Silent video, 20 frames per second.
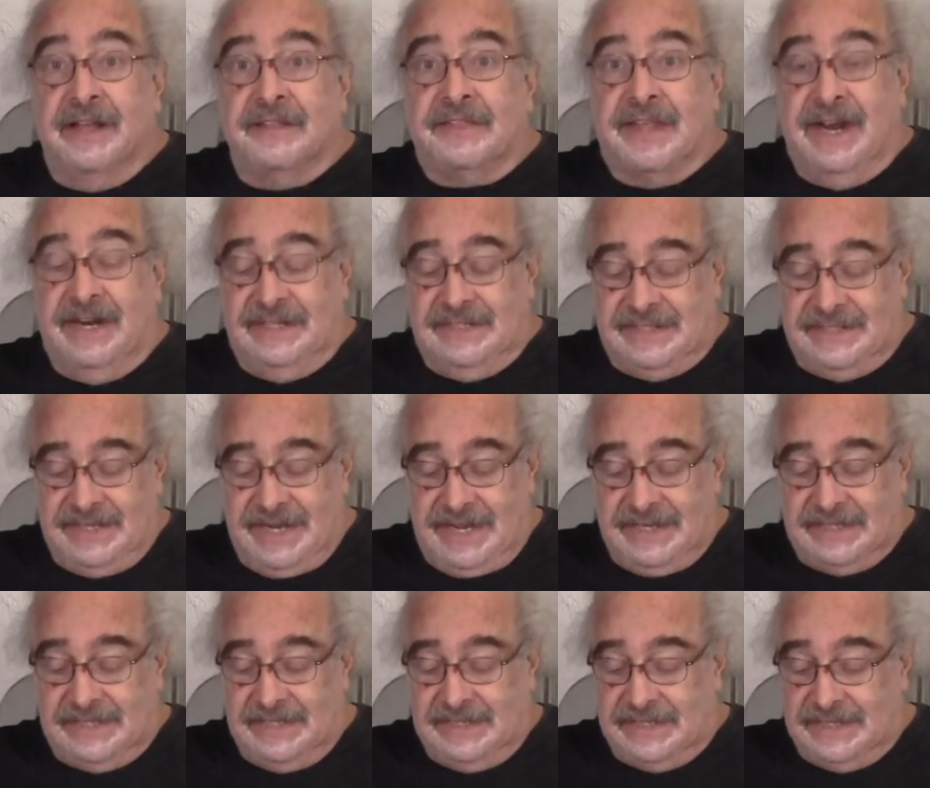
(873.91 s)
that is
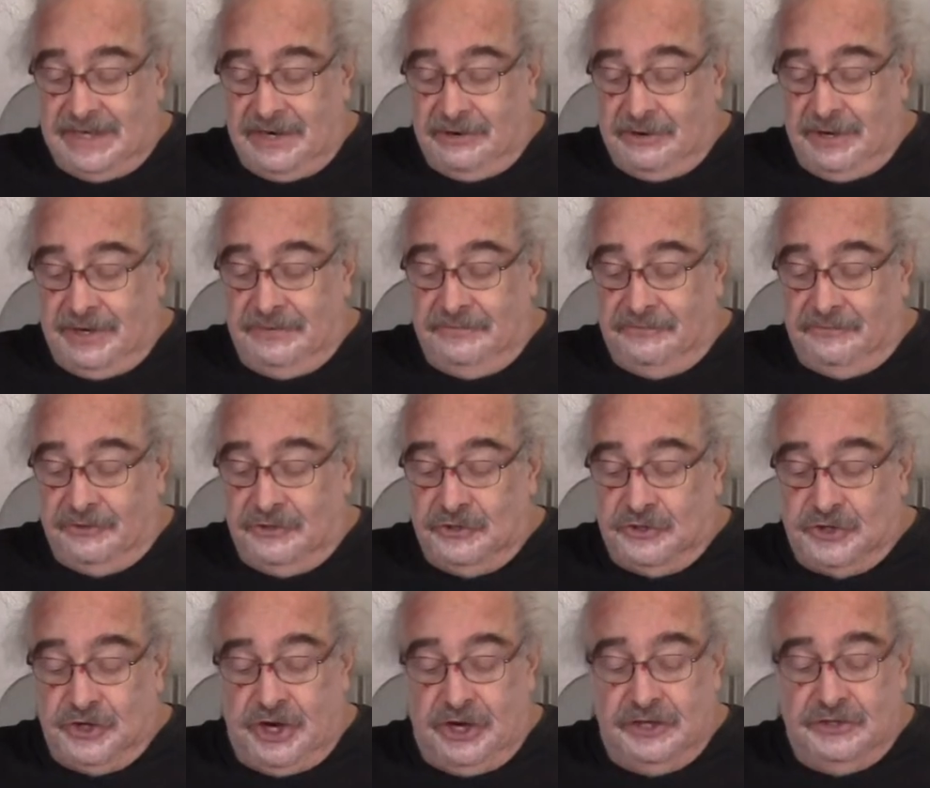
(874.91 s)
necessary for
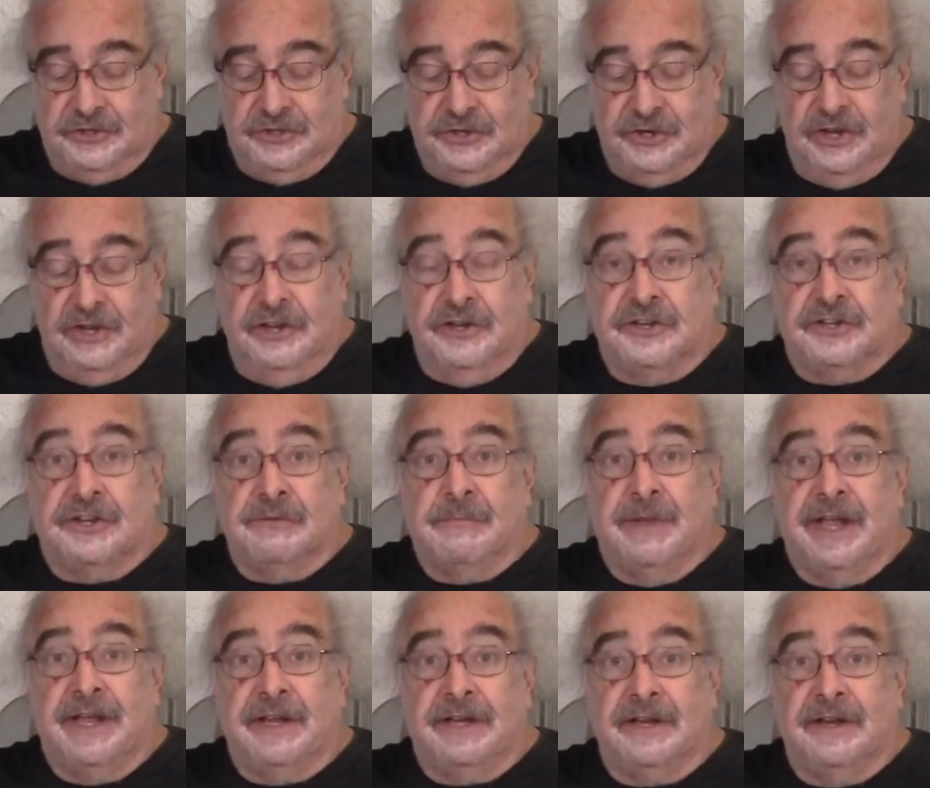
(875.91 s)
a judge to
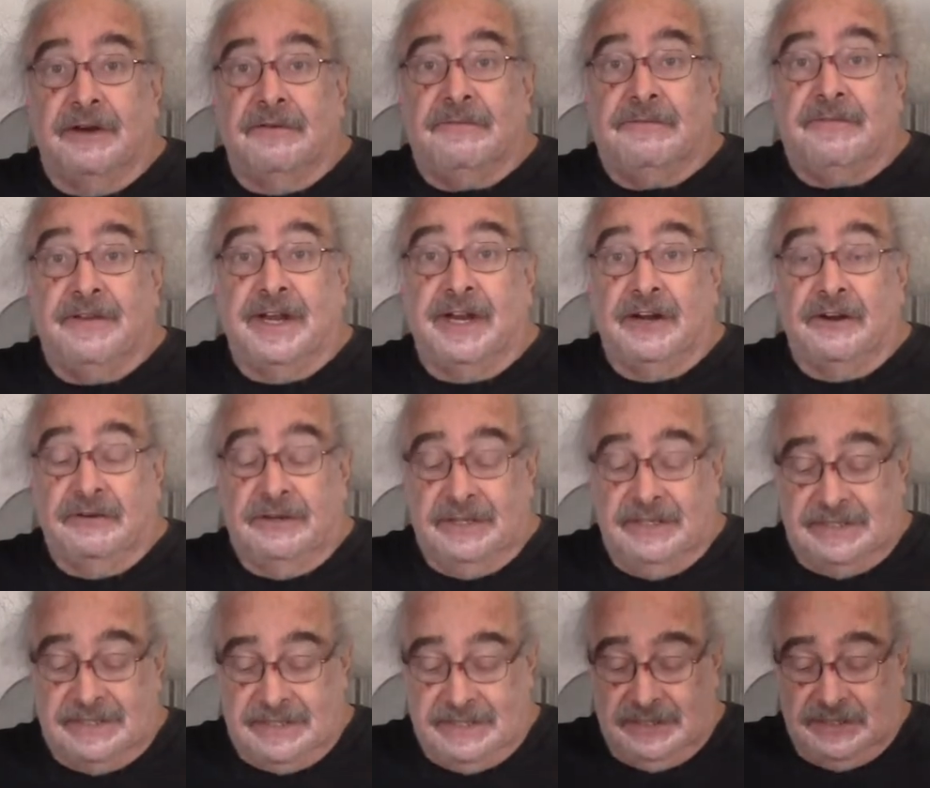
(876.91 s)
make a fair
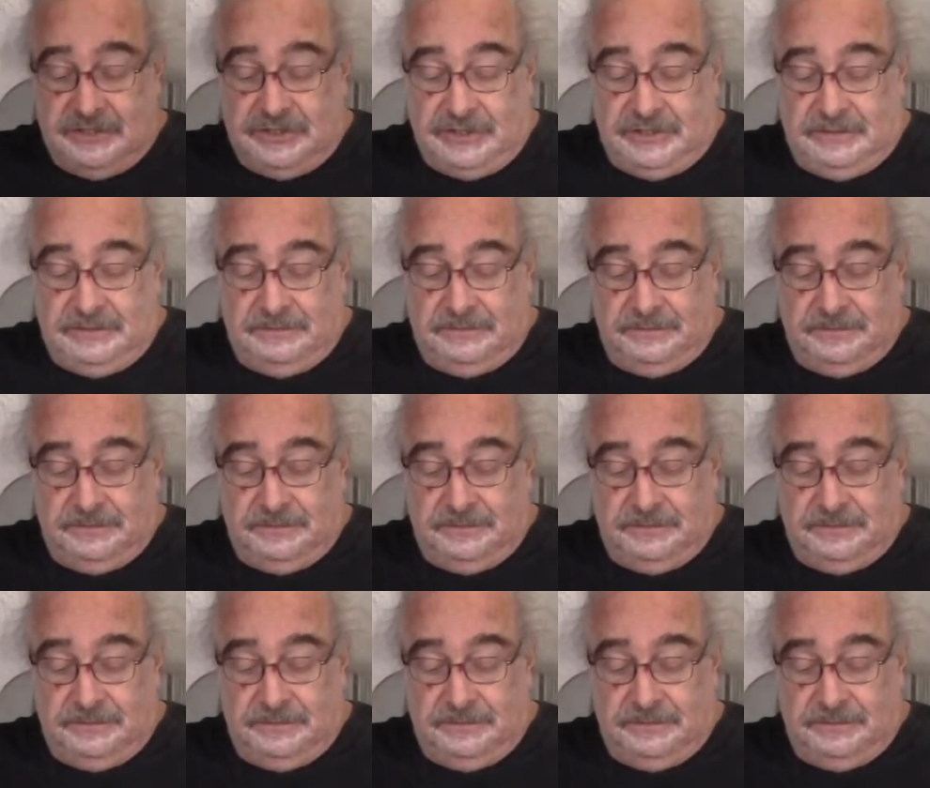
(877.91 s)
decision.